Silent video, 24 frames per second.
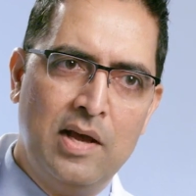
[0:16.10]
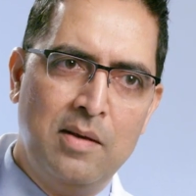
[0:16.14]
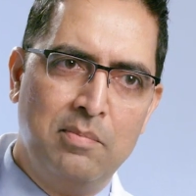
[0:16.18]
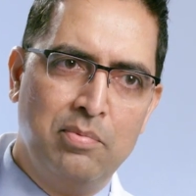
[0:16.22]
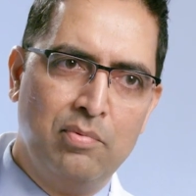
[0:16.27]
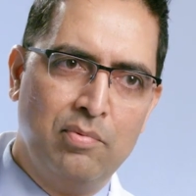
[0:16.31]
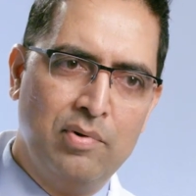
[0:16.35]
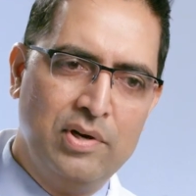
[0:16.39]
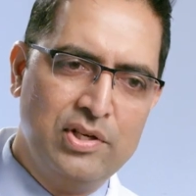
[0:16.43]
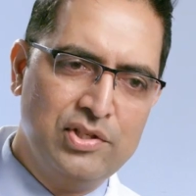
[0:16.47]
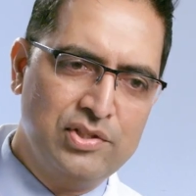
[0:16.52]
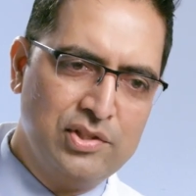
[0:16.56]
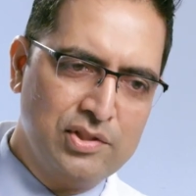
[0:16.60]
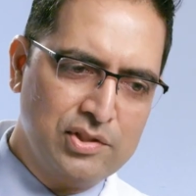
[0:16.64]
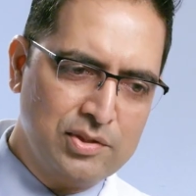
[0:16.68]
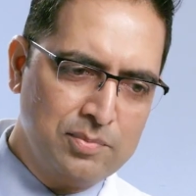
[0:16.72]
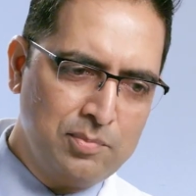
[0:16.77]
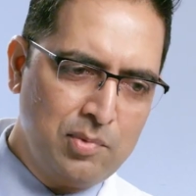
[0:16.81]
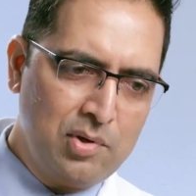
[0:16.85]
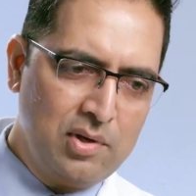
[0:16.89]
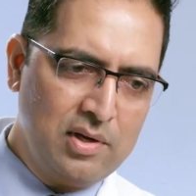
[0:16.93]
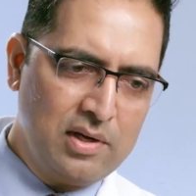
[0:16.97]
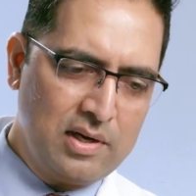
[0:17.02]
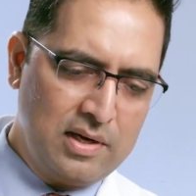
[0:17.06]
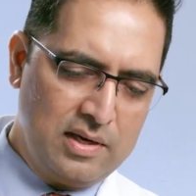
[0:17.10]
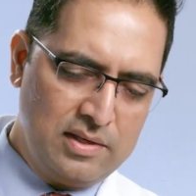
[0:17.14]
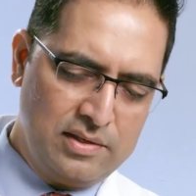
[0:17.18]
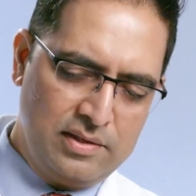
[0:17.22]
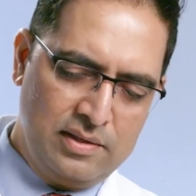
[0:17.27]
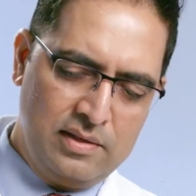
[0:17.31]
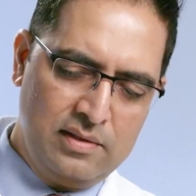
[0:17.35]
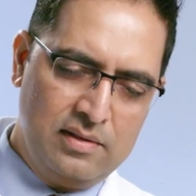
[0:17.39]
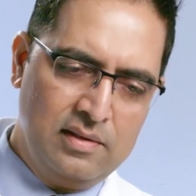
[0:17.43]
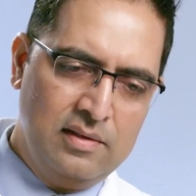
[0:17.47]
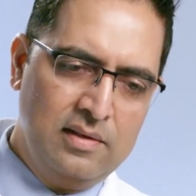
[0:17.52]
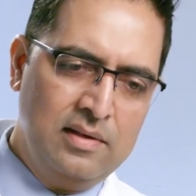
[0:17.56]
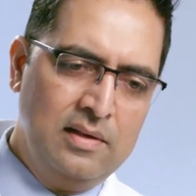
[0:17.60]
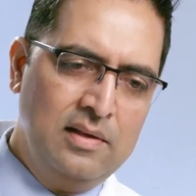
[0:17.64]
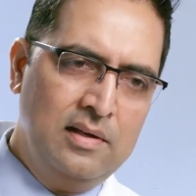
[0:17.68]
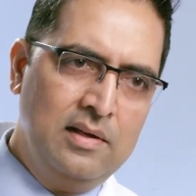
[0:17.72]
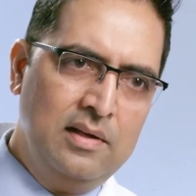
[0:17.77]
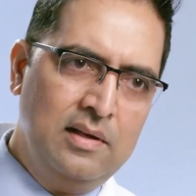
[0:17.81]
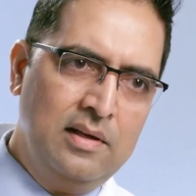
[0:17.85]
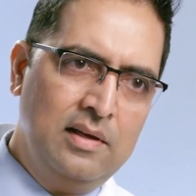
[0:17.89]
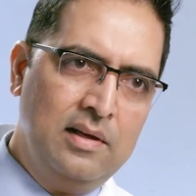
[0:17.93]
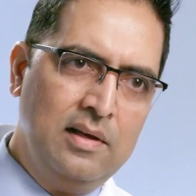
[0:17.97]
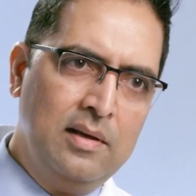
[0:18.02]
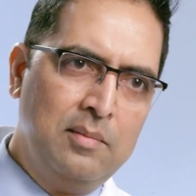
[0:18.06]
operation, small cut,
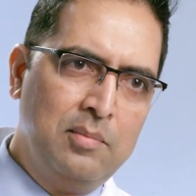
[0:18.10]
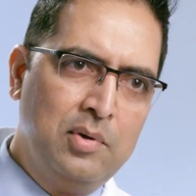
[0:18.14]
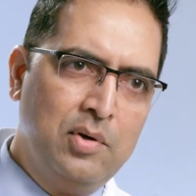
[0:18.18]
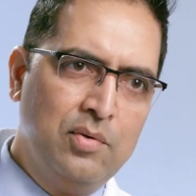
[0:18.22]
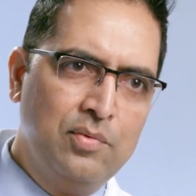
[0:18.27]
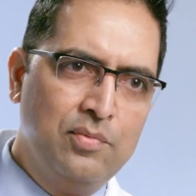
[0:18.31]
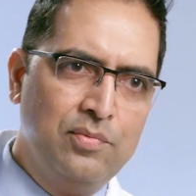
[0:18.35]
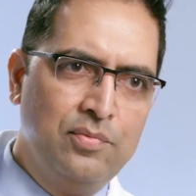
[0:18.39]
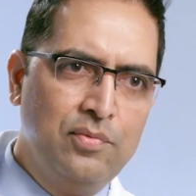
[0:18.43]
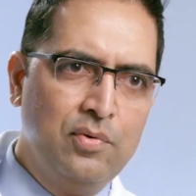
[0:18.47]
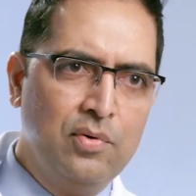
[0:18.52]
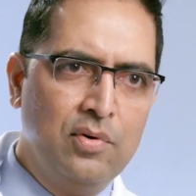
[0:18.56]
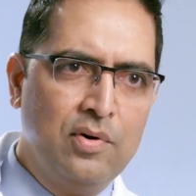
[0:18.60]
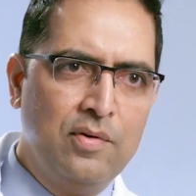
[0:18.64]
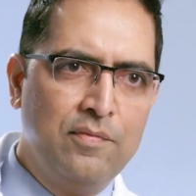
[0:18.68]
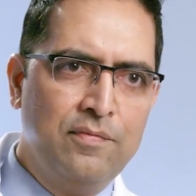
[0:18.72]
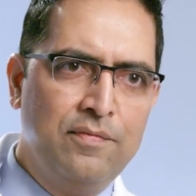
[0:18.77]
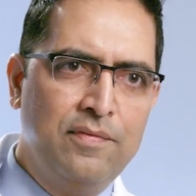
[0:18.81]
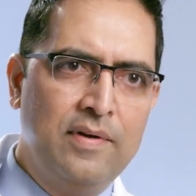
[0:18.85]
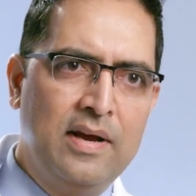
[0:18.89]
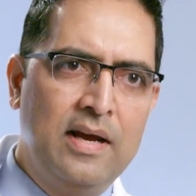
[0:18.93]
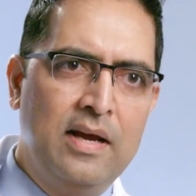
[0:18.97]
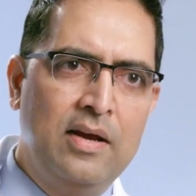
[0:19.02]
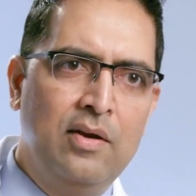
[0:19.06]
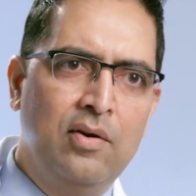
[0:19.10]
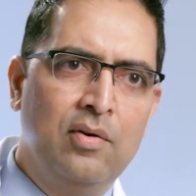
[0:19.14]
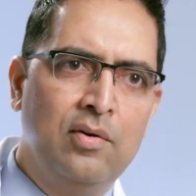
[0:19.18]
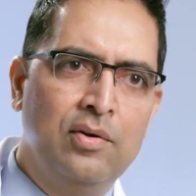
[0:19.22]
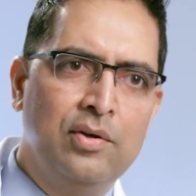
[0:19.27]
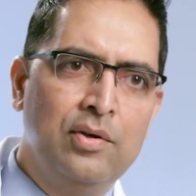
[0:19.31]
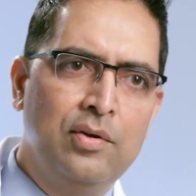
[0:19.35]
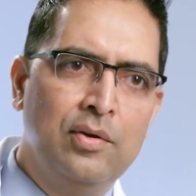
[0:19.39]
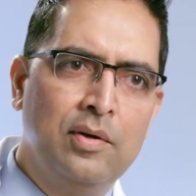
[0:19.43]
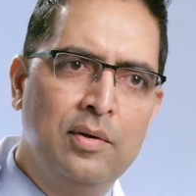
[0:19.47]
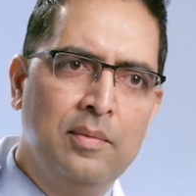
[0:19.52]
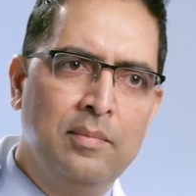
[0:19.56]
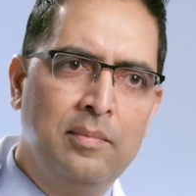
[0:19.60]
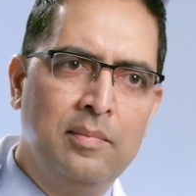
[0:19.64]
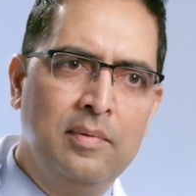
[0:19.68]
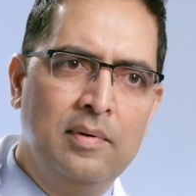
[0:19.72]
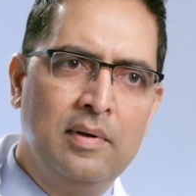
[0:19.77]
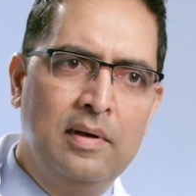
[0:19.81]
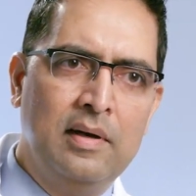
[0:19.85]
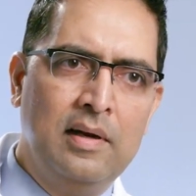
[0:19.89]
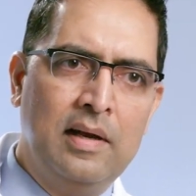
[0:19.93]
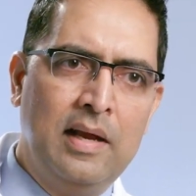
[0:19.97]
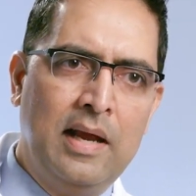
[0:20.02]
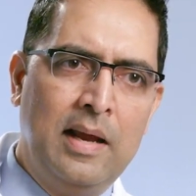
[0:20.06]
about 4 or 5 on your
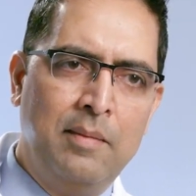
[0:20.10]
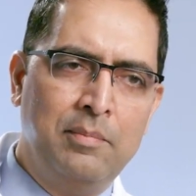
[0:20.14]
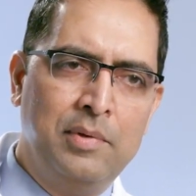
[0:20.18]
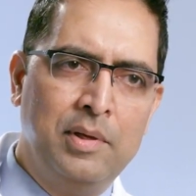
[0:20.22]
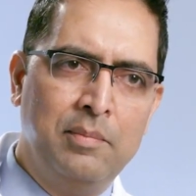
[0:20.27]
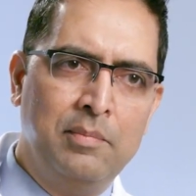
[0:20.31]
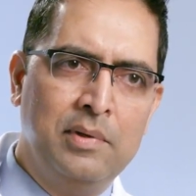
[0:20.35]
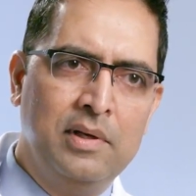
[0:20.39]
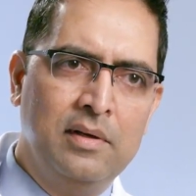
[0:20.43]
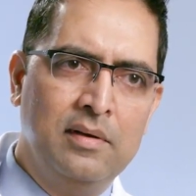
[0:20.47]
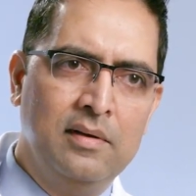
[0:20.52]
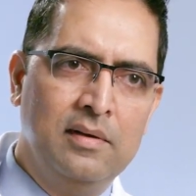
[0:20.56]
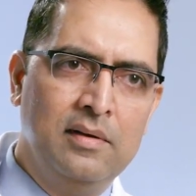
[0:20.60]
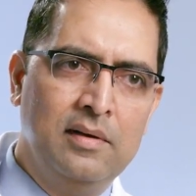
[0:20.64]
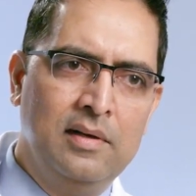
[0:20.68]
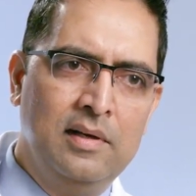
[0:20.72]
abdomen.